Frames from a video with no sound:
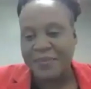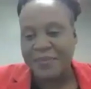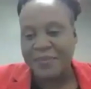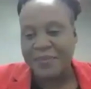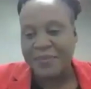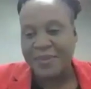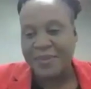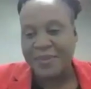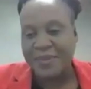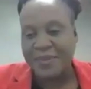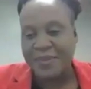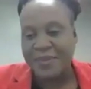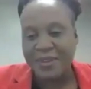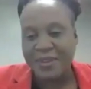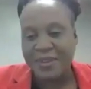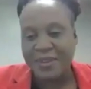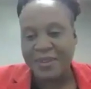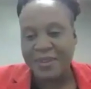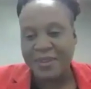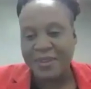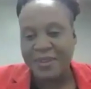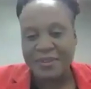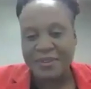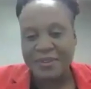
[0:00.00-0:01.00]

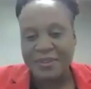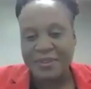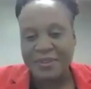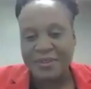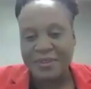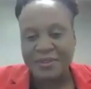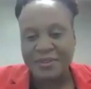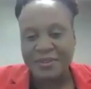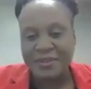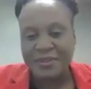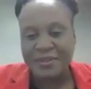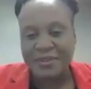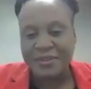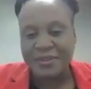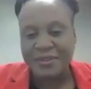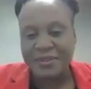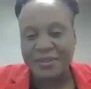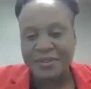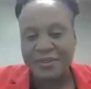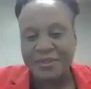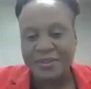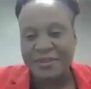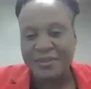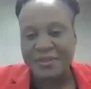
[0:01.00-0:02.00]

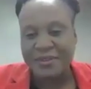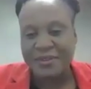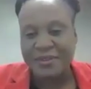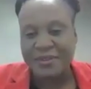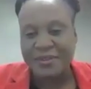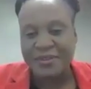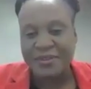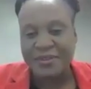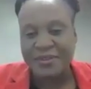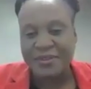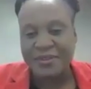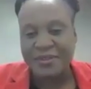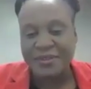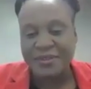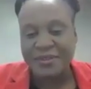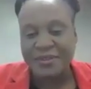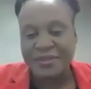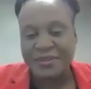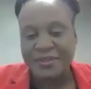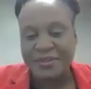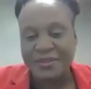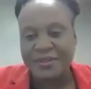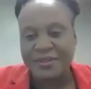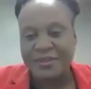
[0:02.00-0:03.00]

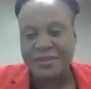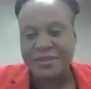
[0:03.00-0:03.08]
The person shown says nothing.